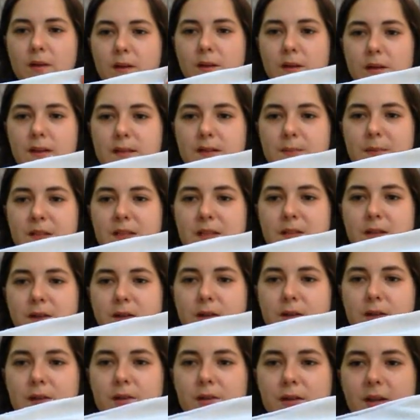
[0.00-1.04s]
This
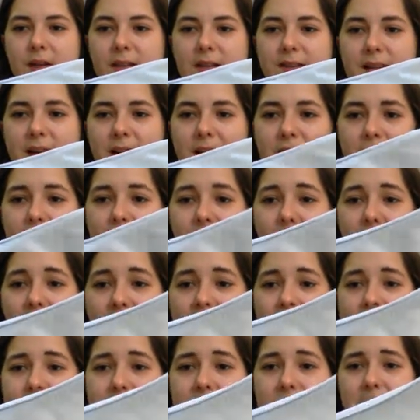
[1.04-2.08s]
material, it's kind of
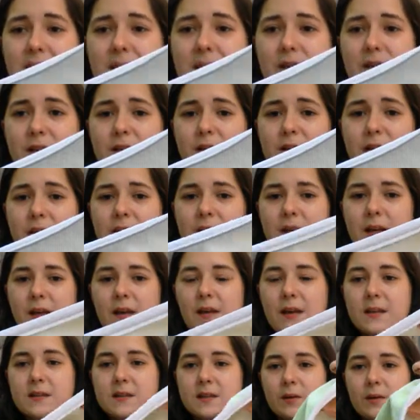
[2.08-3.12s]
plasticky looking,
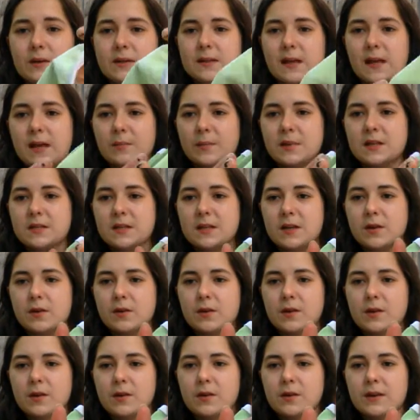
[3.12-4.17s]
so it's like
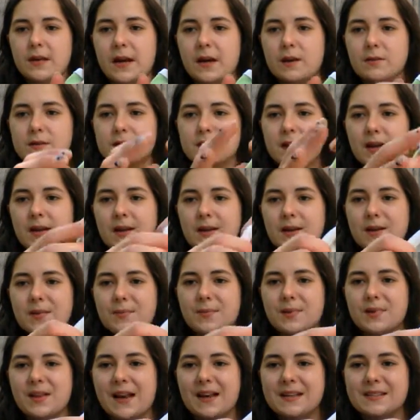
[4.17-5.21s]
material on the outside and
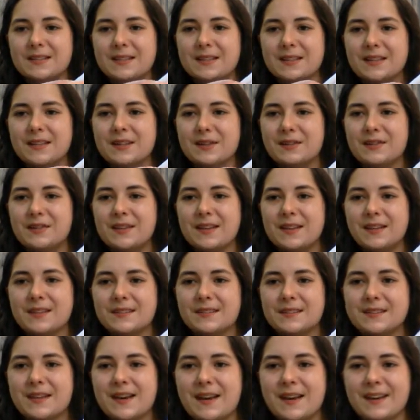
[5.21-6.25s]
plasticky on the
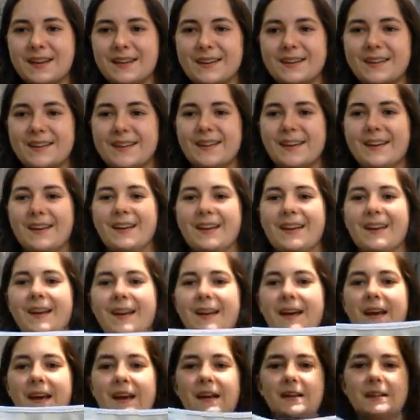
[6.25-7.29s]
inside,
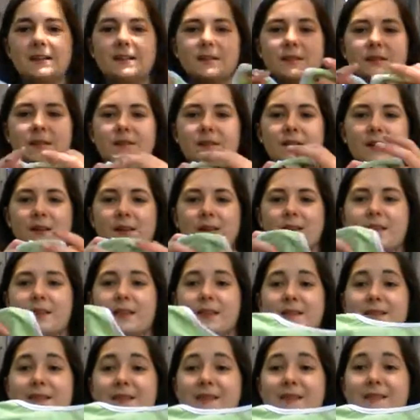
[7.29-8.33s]
and
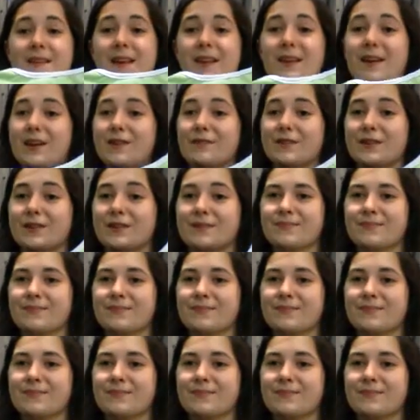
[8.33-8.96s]
this is a cover.